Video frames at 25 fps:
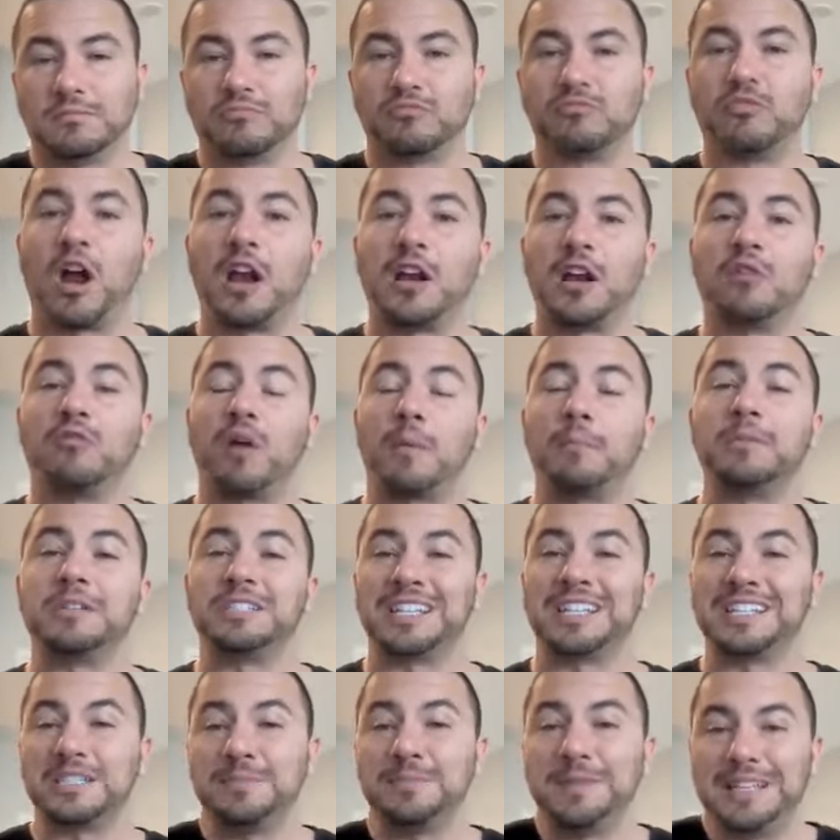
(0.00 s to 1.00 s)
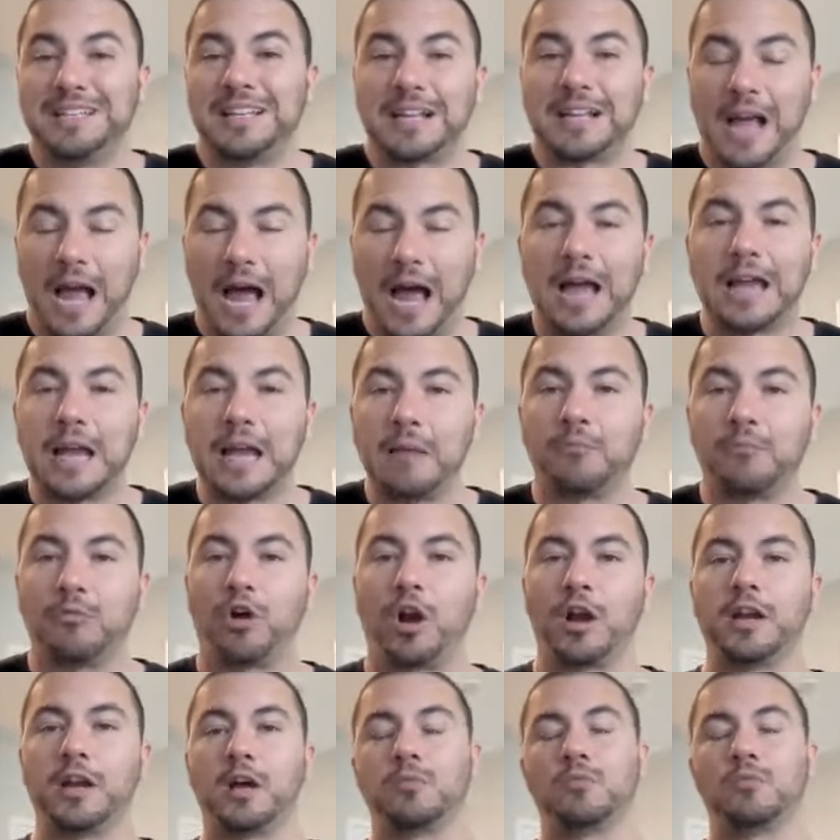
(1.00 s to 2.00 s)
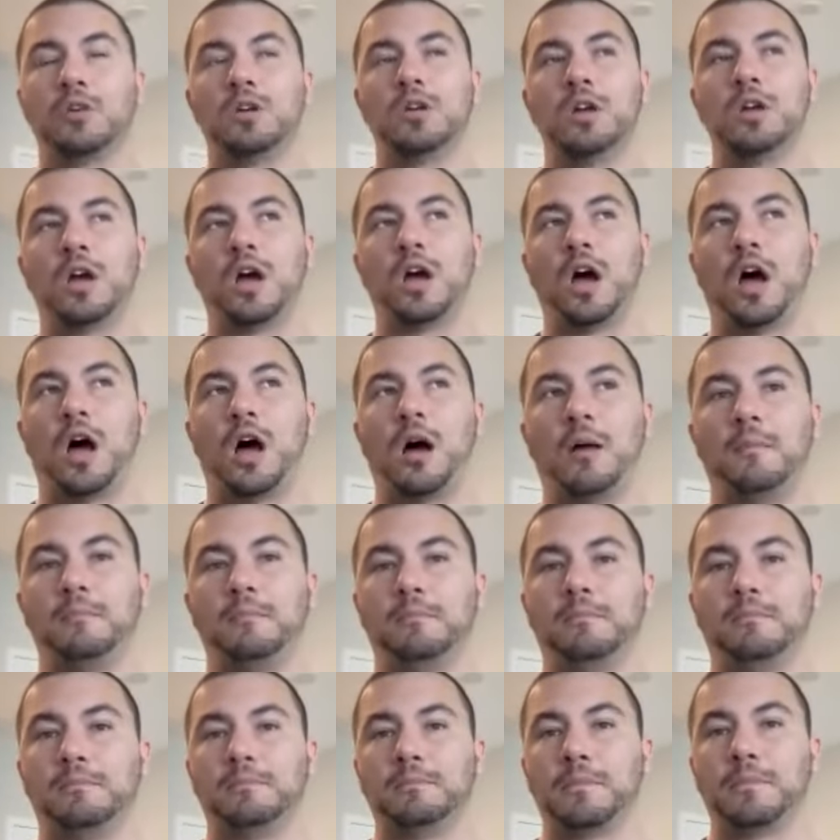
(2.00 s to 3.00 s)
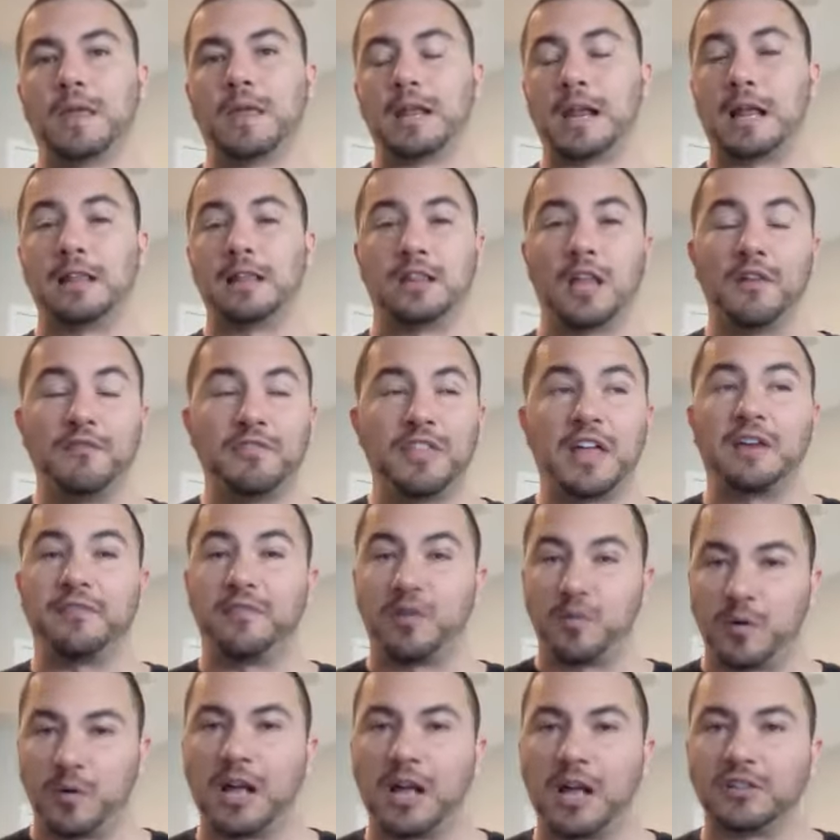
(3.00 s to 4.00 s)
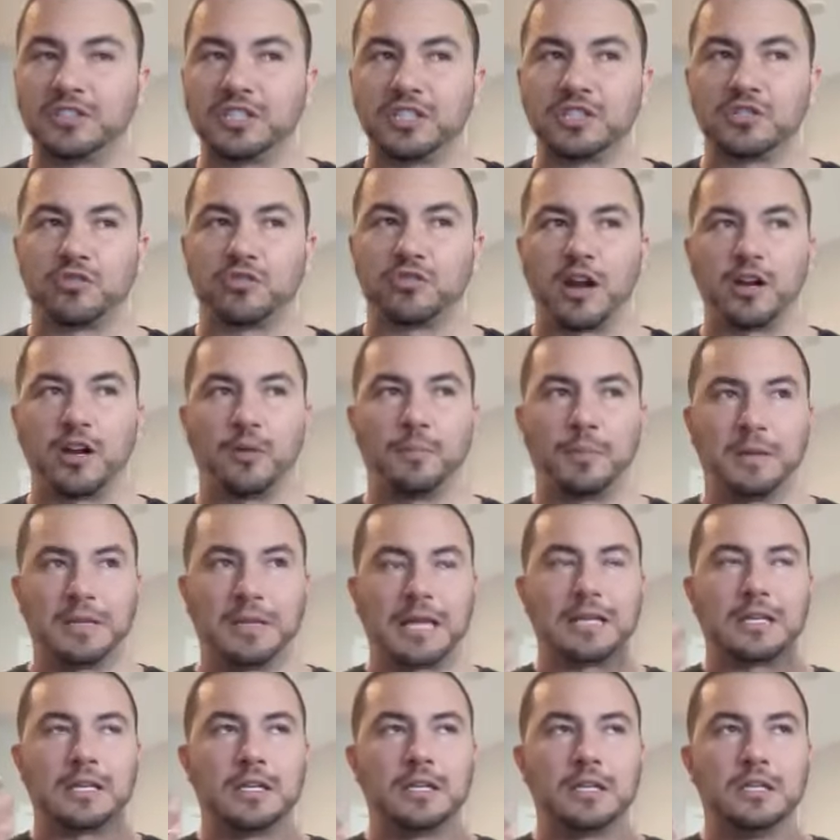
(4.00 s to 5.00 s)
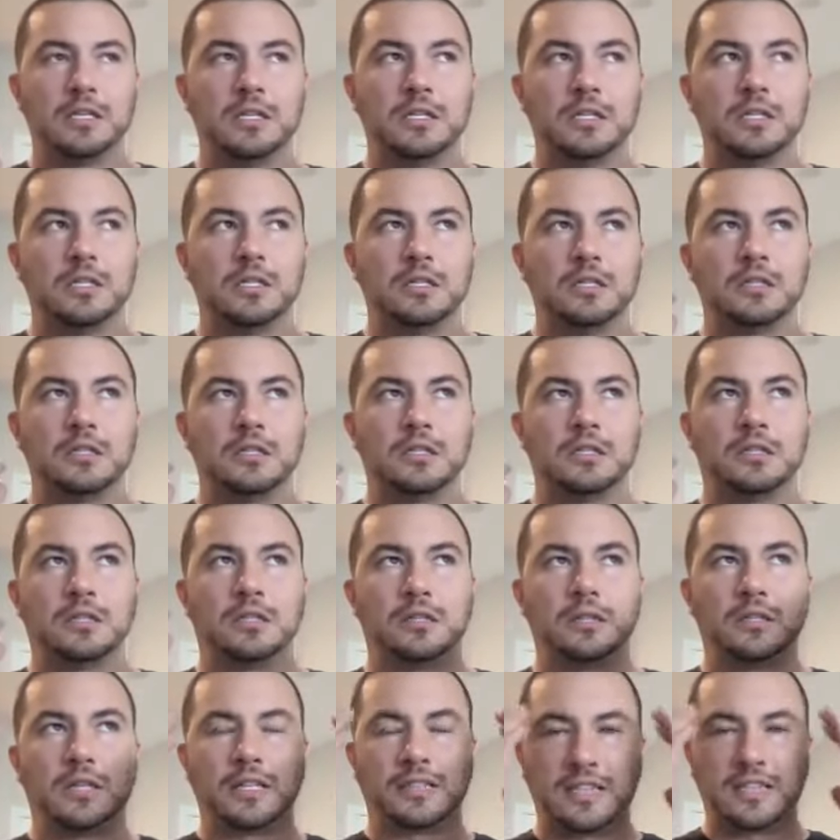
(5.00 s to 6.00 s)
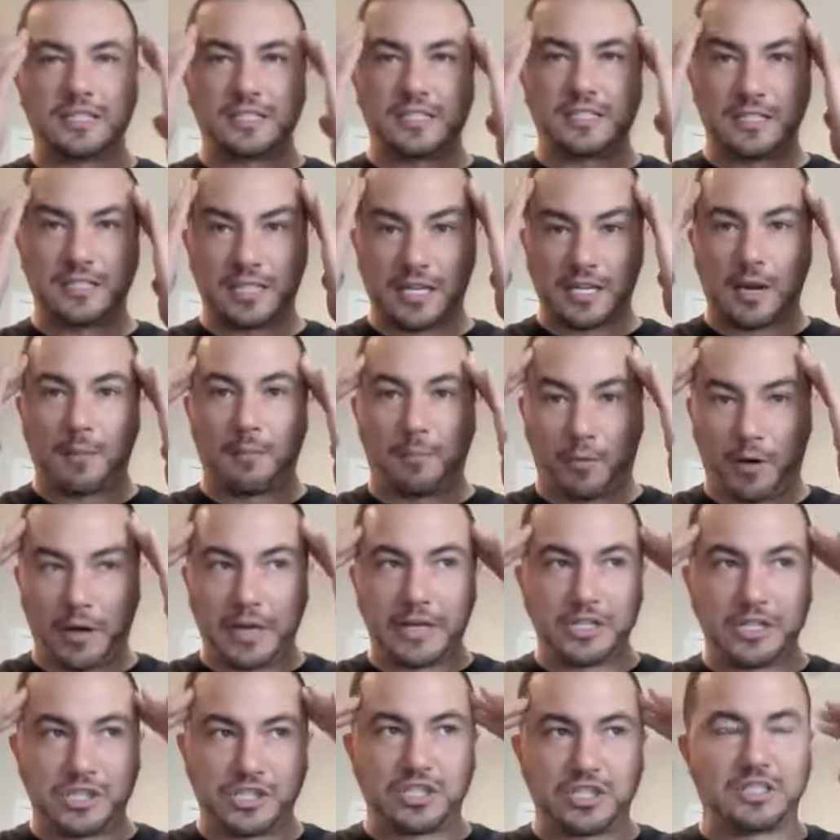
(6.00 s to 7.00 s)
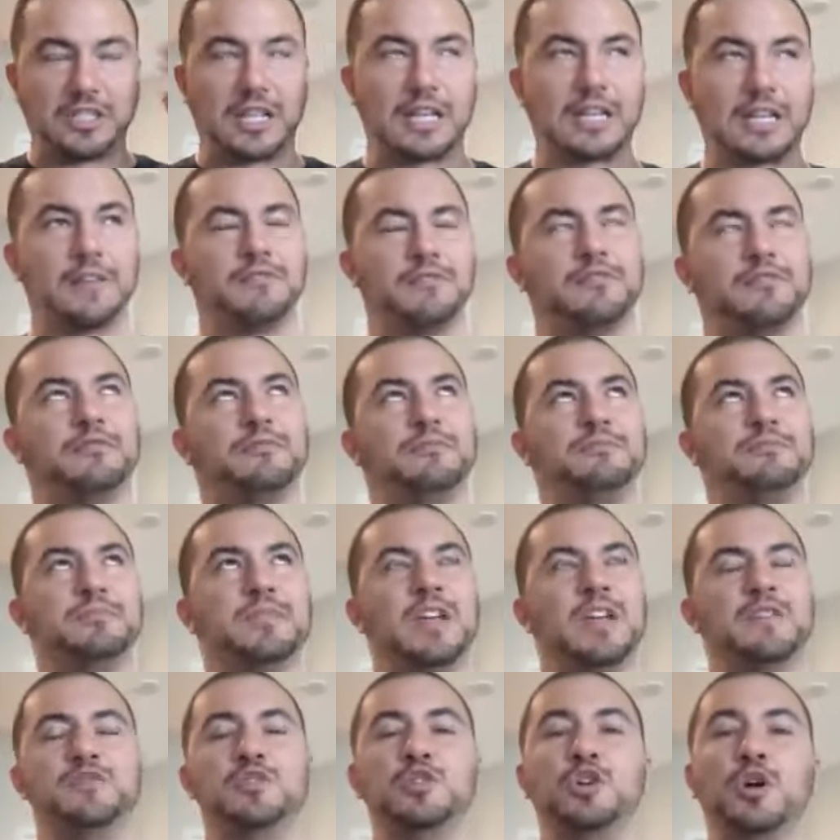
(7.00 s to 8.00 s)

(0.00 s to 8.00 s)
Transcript: RHINO represents me. Like, I am RHINO. And I love that everyone else is RHINO, but like this is like a brain, like if